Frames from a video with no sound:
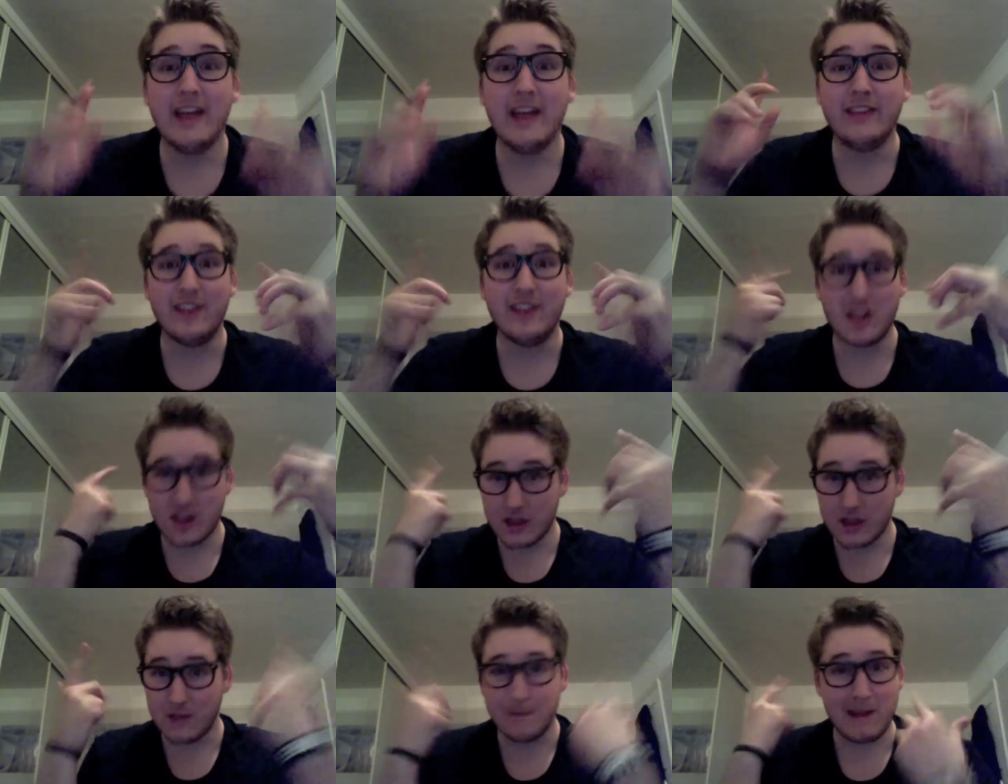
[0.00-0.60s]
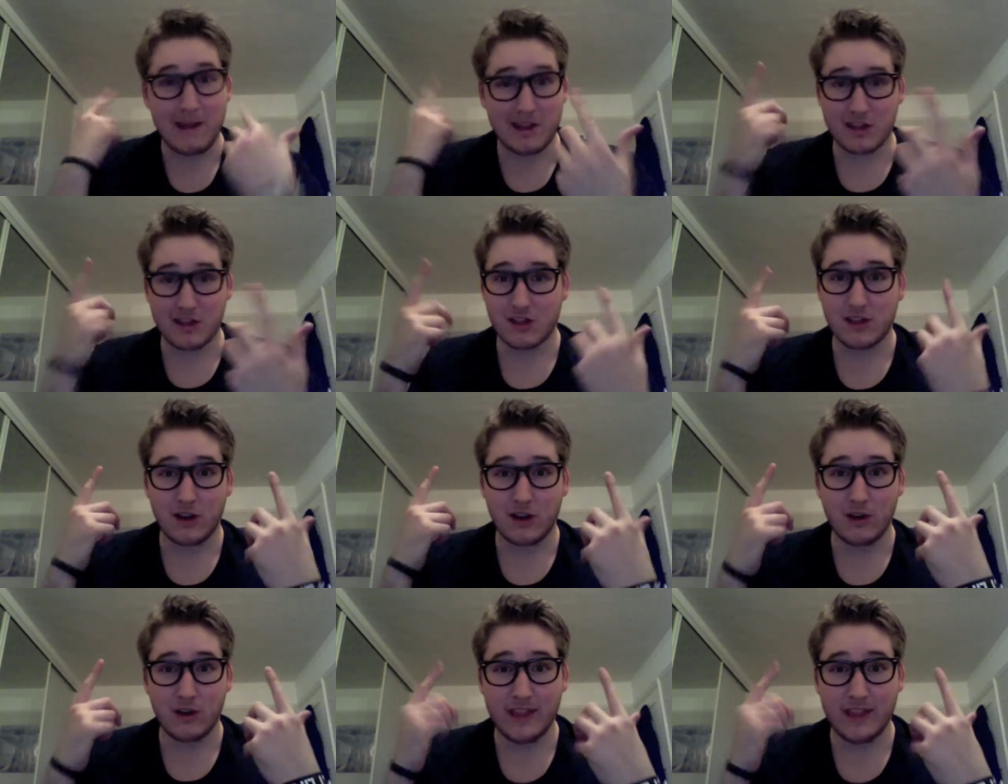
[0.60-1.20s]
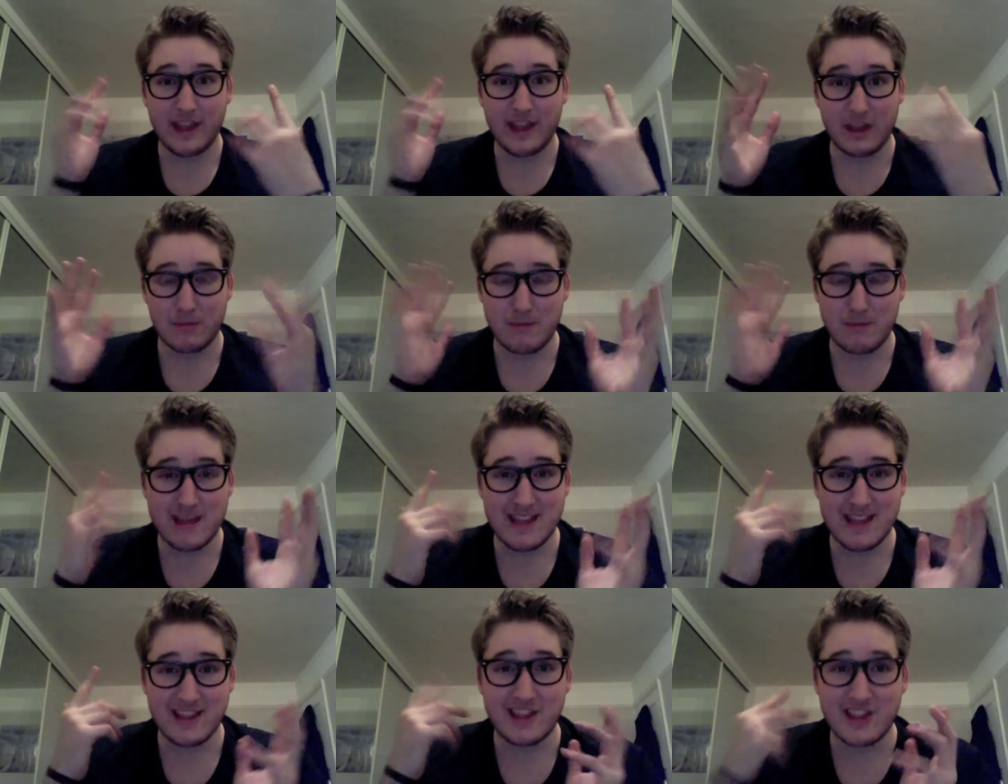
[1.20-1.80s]
this is the best style that it's
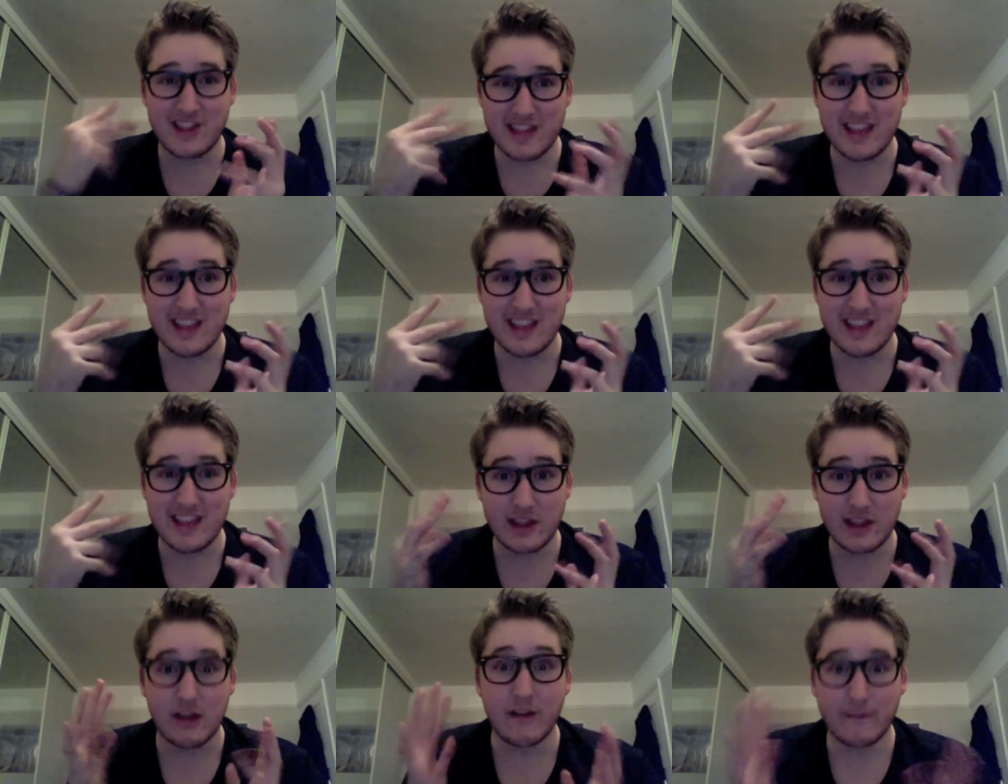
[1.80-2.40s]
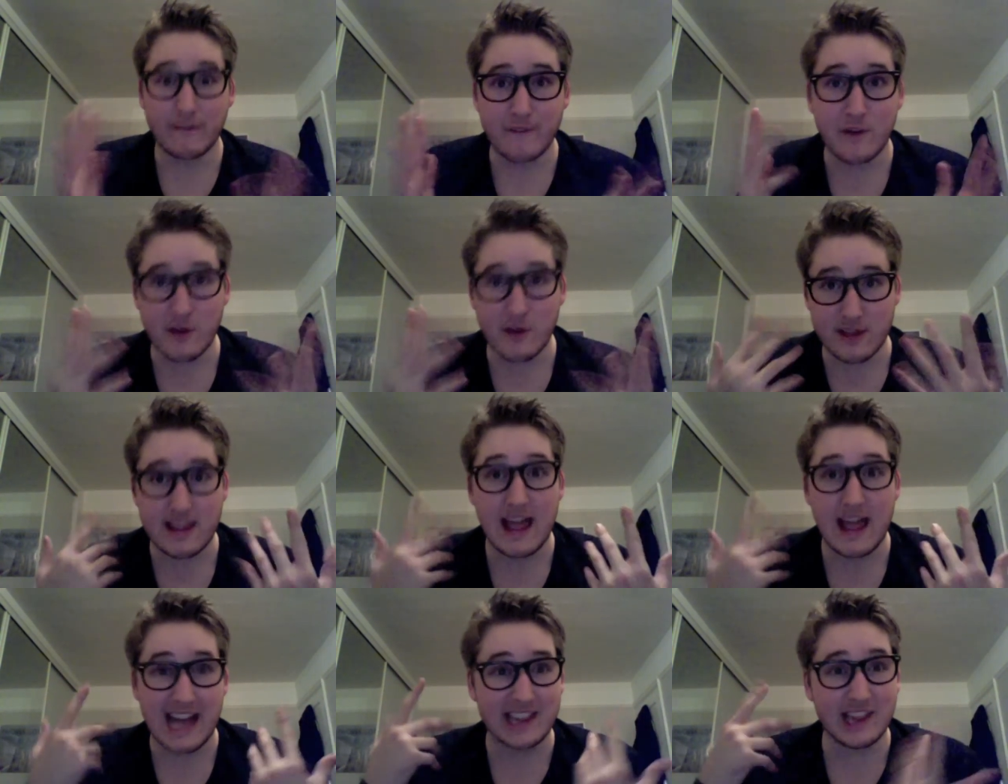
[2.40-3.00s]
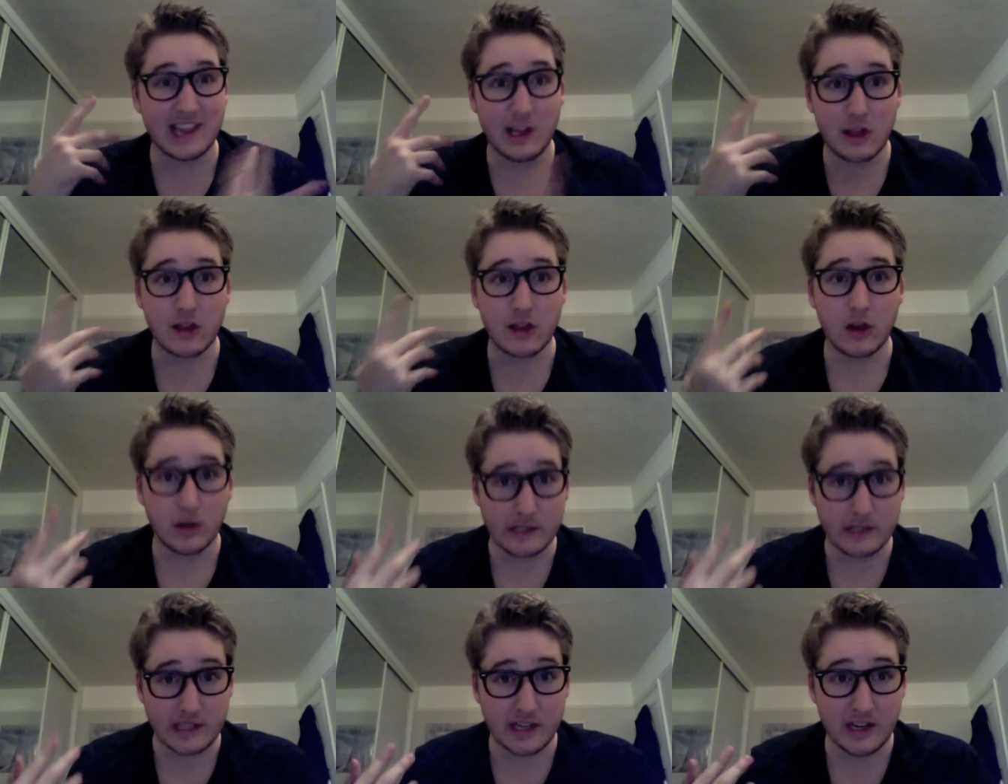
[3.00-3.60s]
been since I first had this
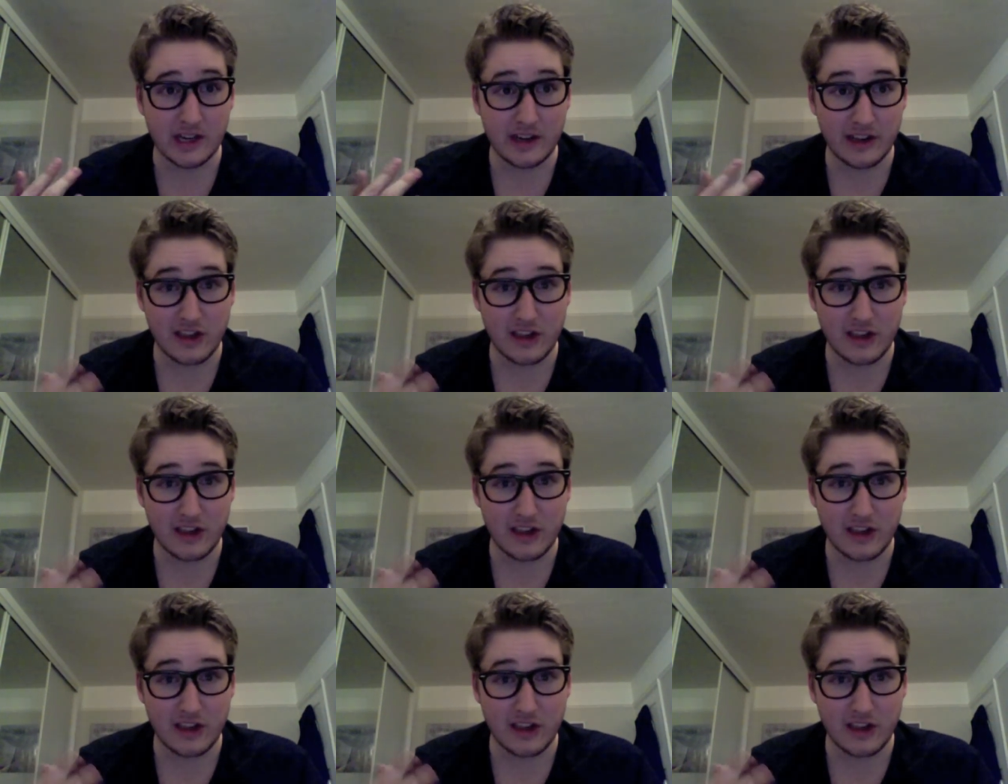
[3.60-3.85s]
style done,